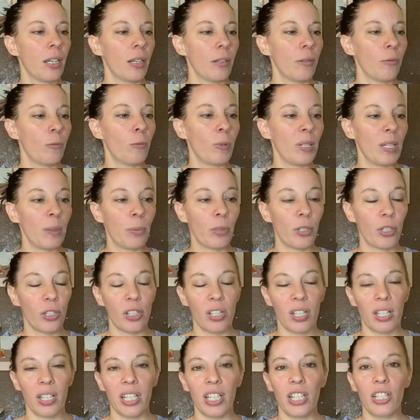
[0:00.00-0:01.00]
We
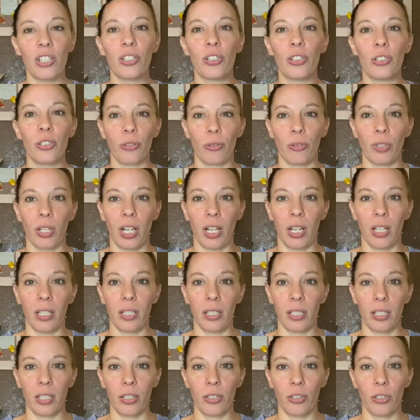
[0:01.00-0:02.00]
personally do not
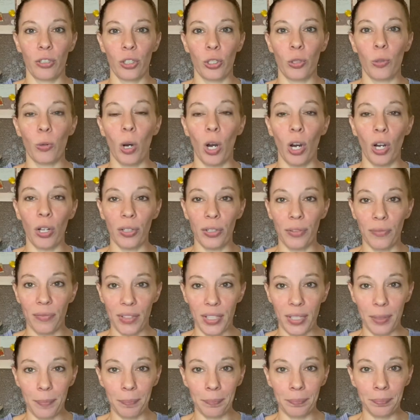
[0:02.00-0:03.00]
do all of
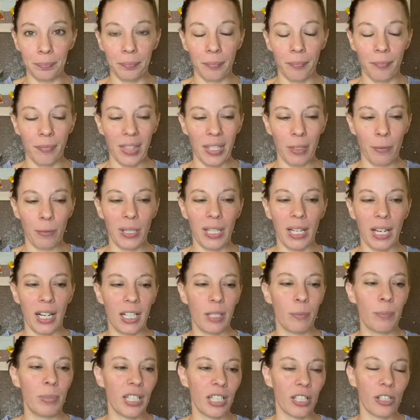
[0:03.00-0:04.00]
them. We kind
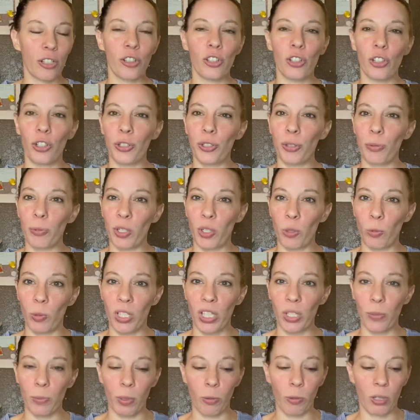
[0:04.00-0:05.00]
of pick and choose which
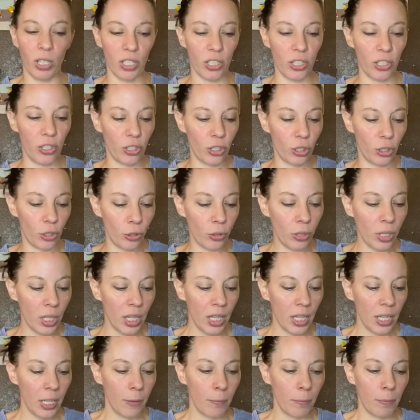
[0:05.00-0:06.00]
ones we want to do,
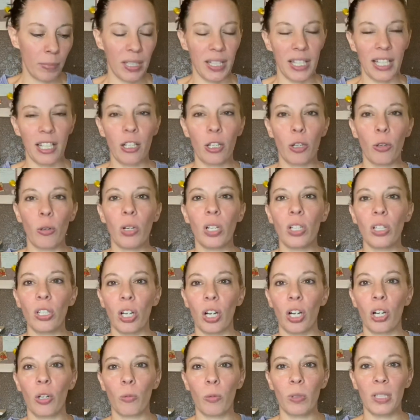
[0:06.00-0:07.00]
but they go
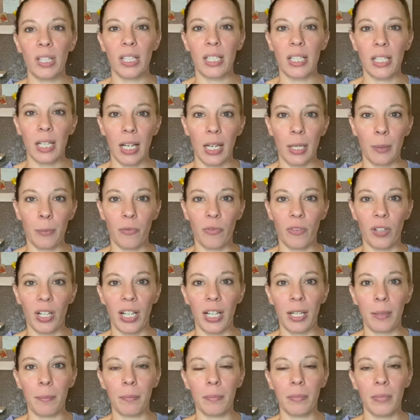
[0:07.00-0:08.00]
along with the time
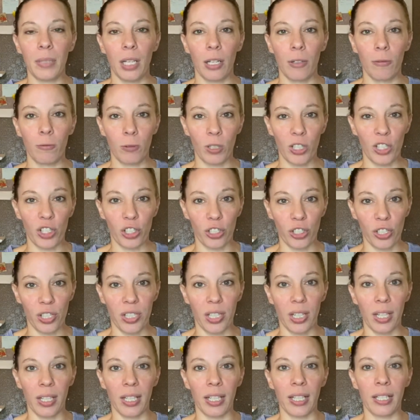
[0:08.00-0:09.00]
frame of what you're
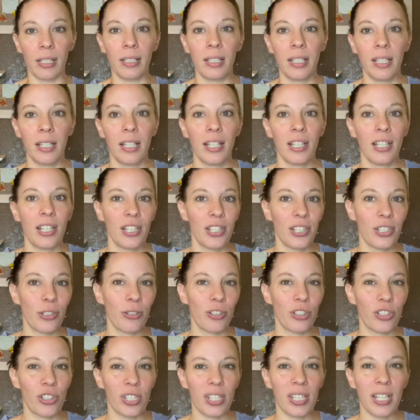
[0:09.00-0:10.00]
studying. So
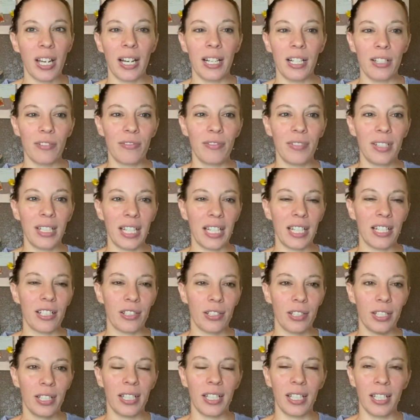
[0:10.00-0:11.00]
it's just kind of neat
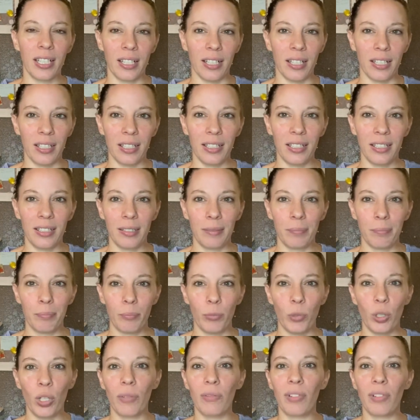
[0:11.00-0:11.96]
to get more of